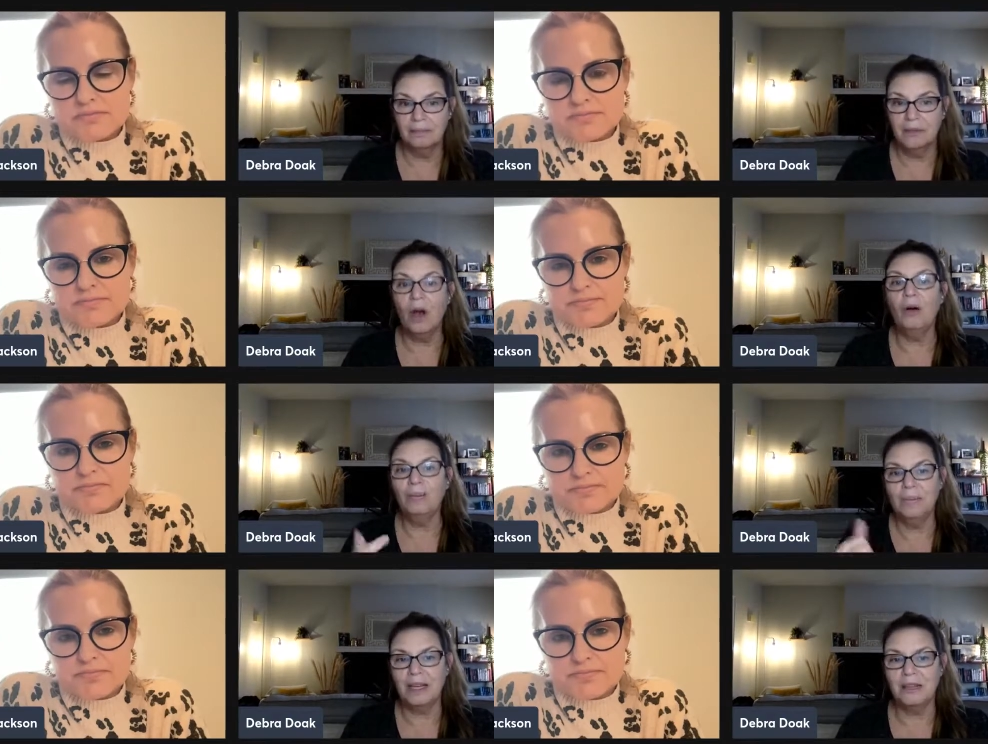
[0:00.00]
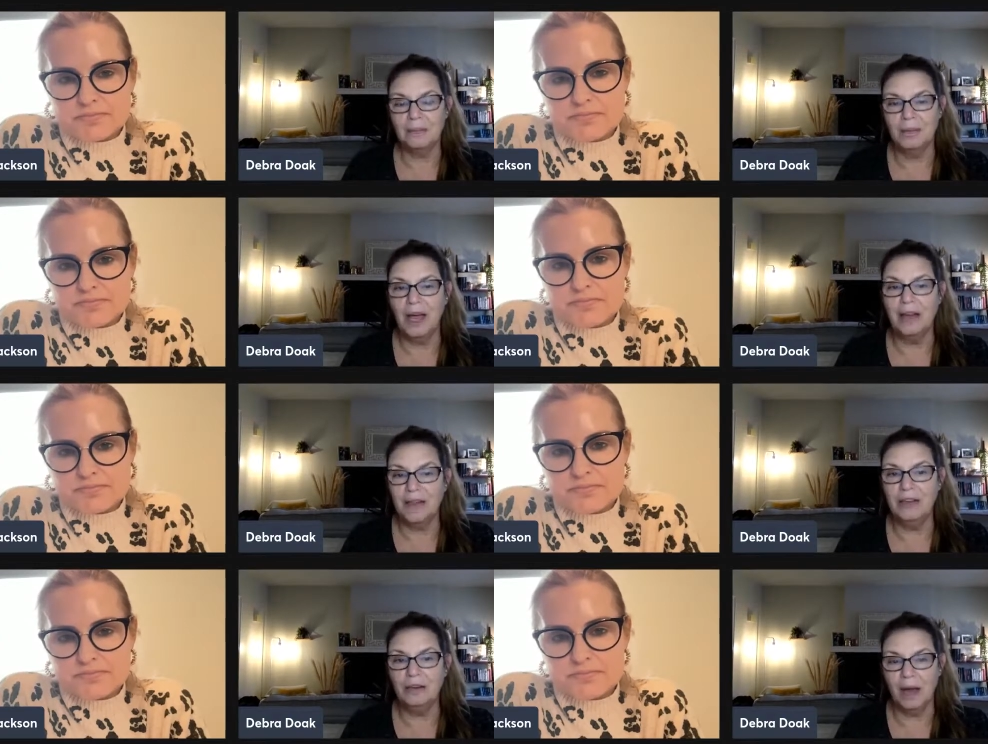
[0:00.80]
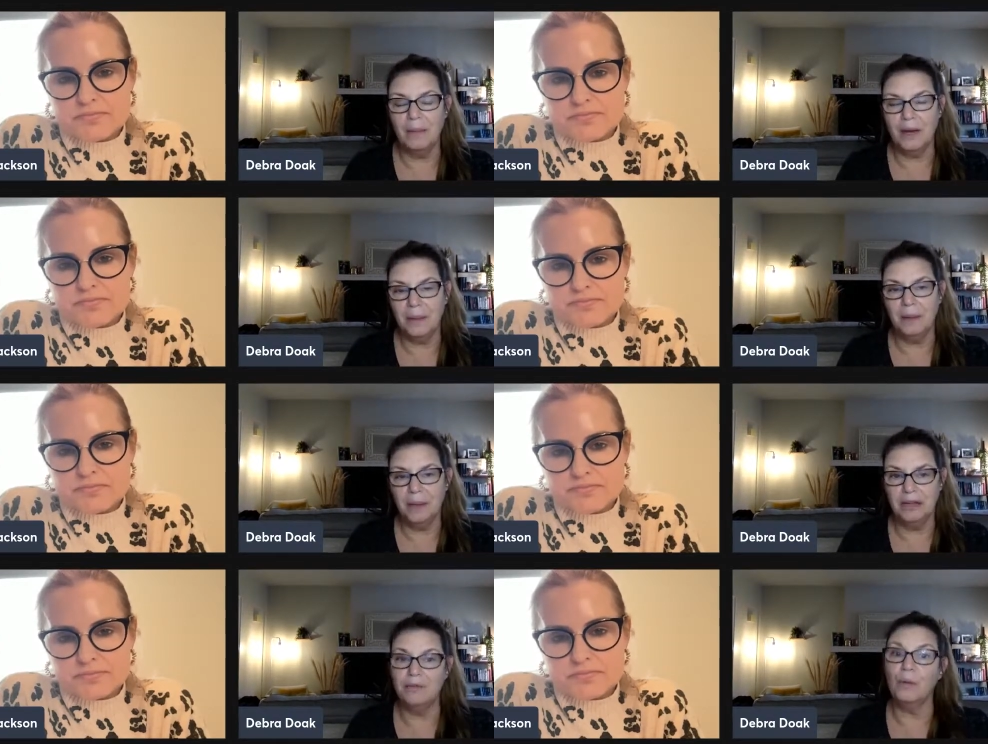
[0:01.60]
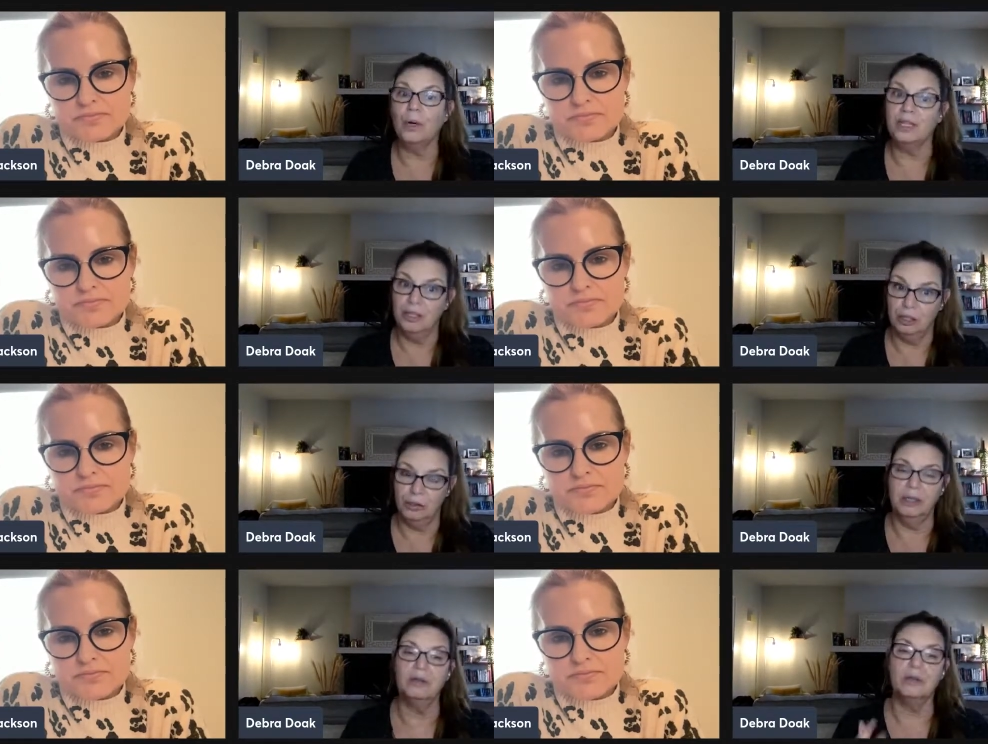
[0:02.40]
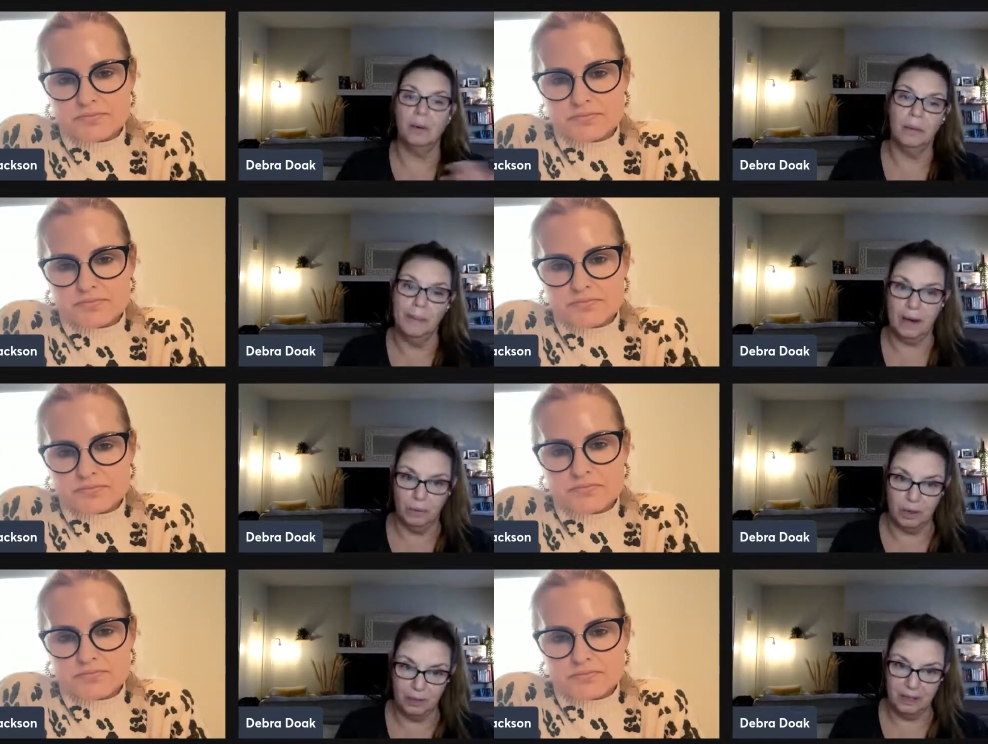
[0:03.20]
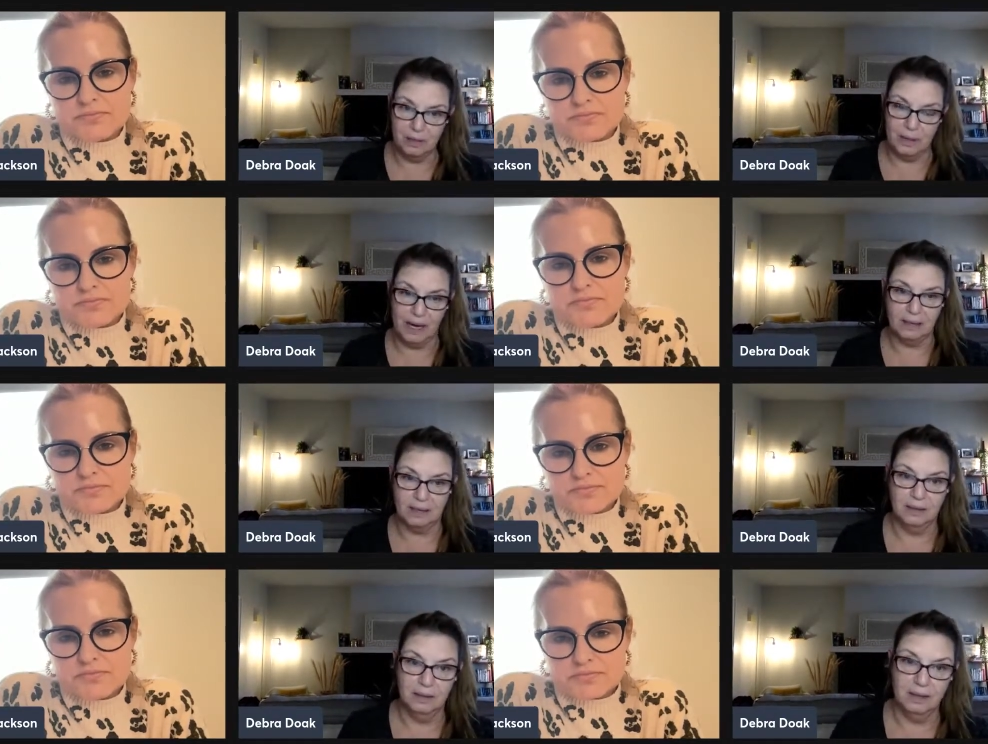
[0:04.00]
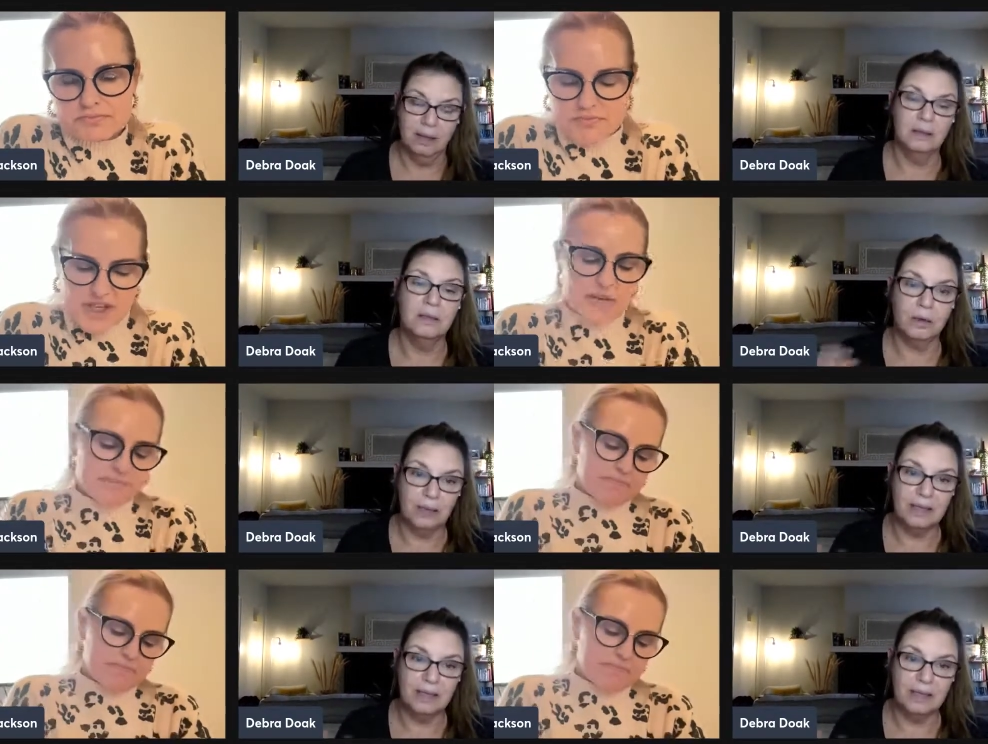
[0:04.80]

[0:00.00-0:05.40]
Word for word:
Speaker 1: Mm. Oh, yeah, I think you're coming up on page 42. Here's what we might want to expect. Yeah. So